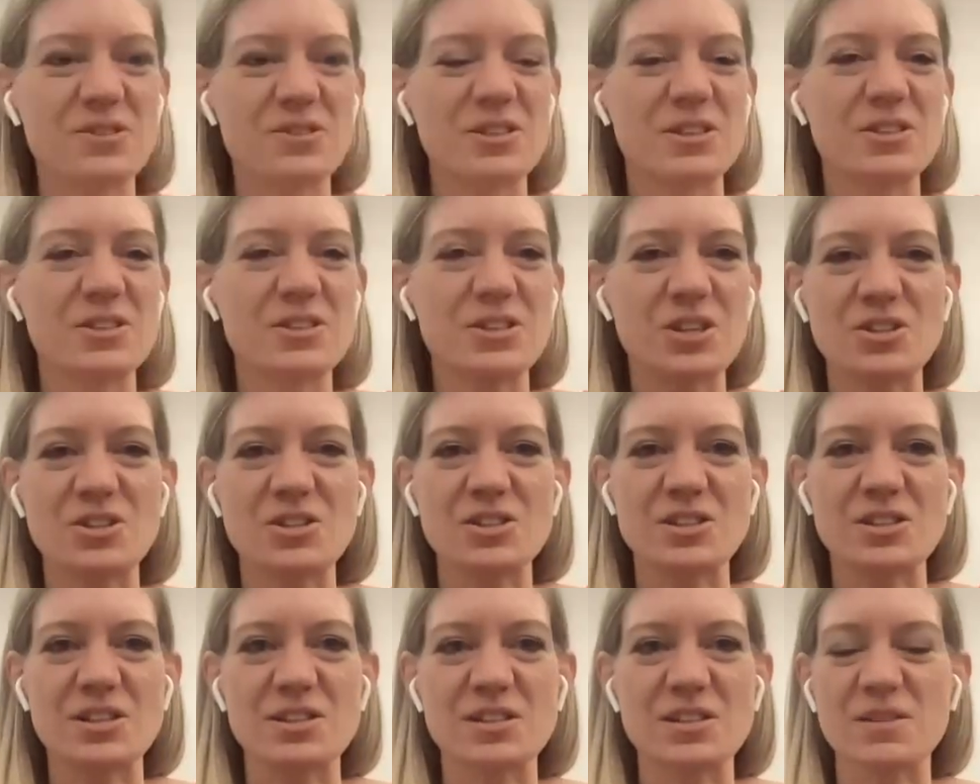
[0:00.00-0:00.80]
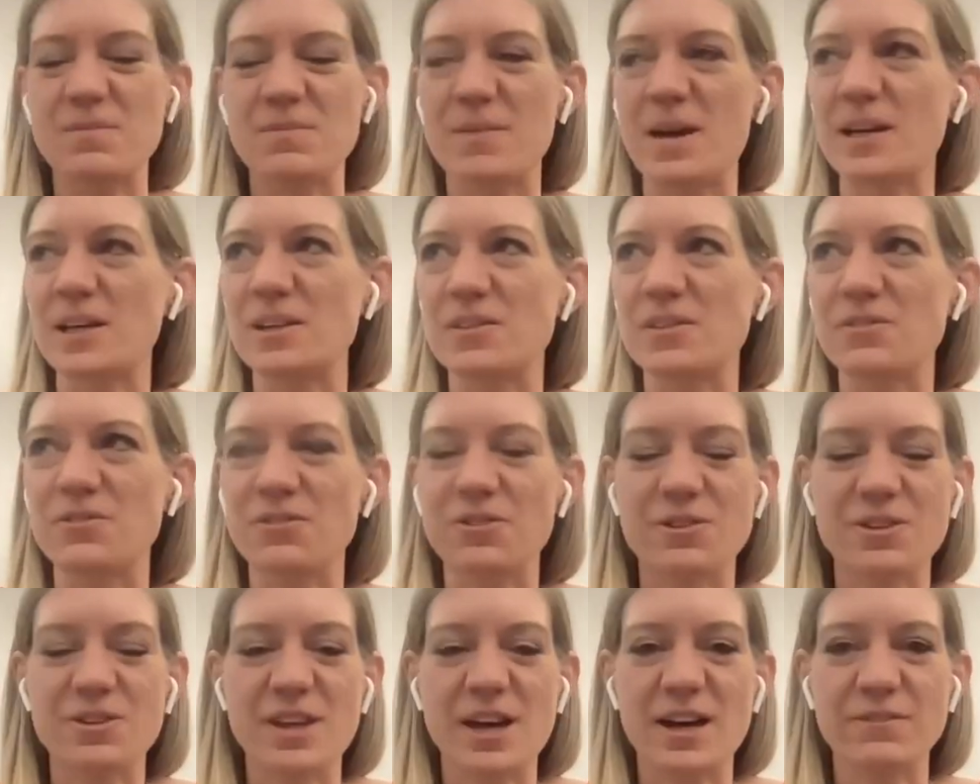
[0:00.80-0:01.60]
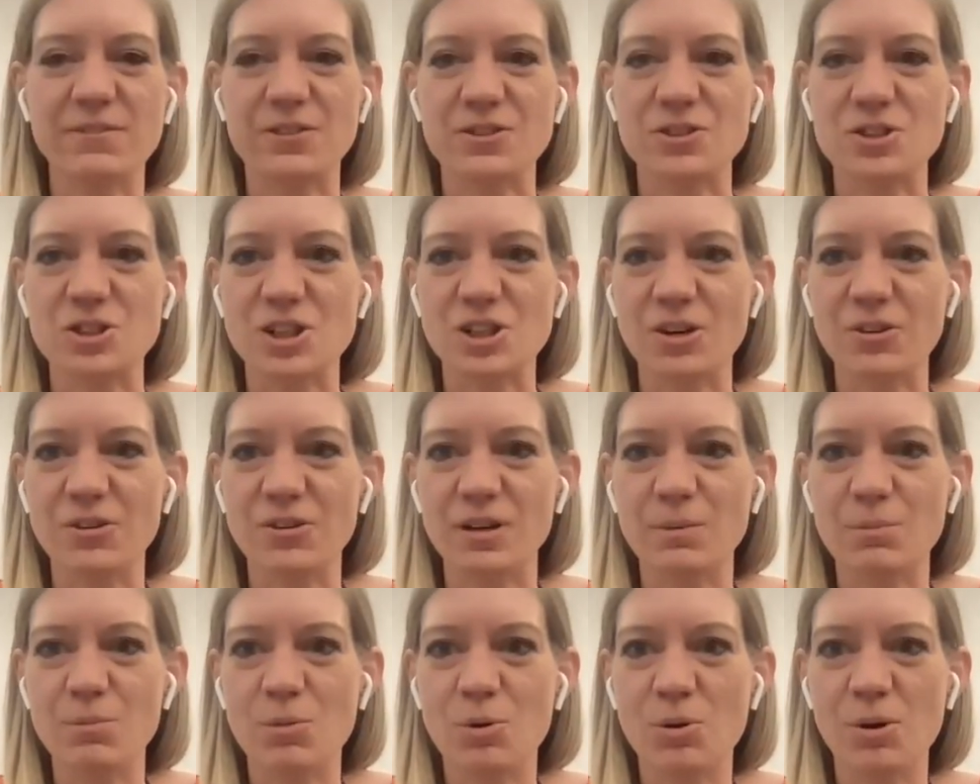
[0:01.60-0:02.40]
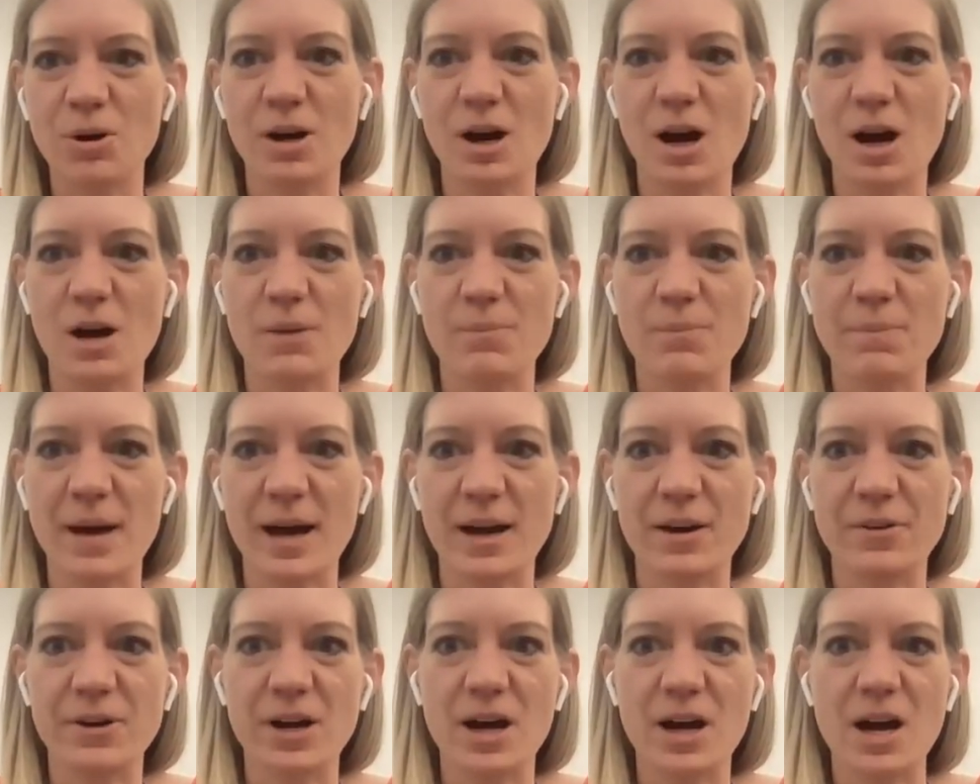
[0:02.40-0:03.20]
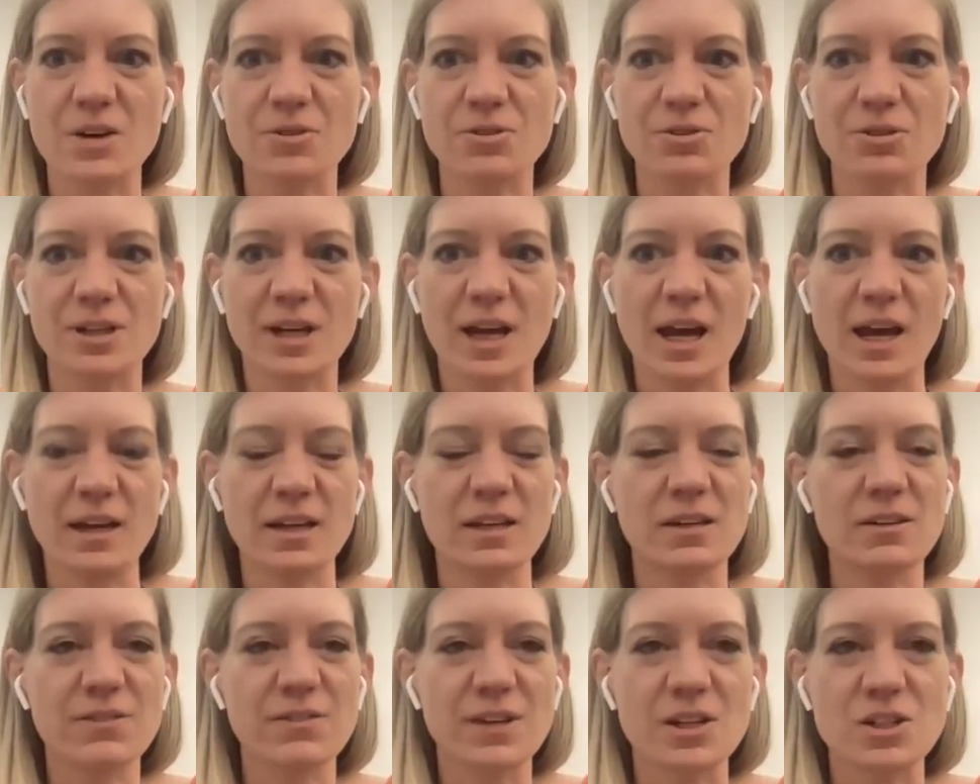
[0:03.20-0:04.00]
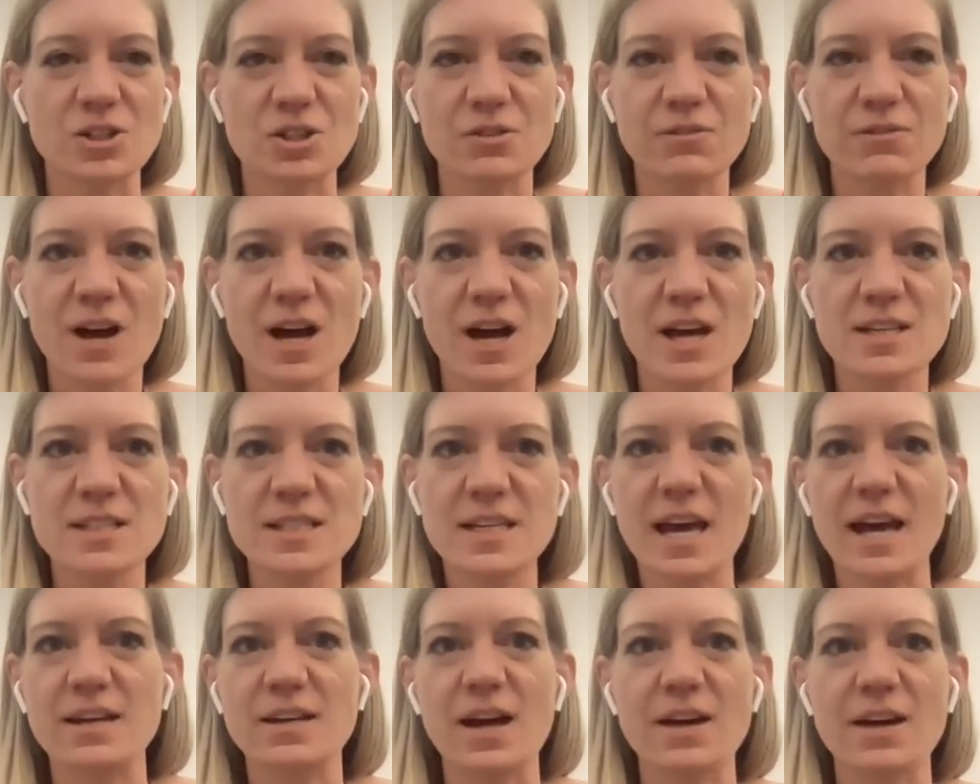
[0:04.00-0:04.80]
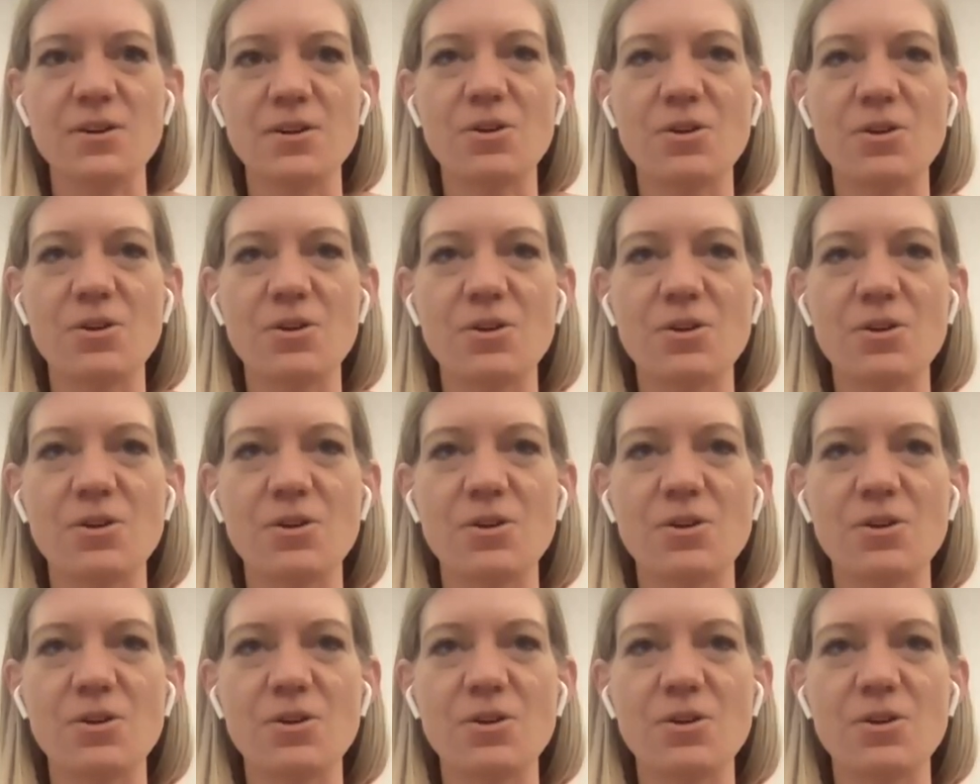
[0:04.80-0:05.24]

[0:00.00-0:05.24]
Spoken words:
you to the judges and to Maggie for that, for sharing more about 100K Innovation Fund and not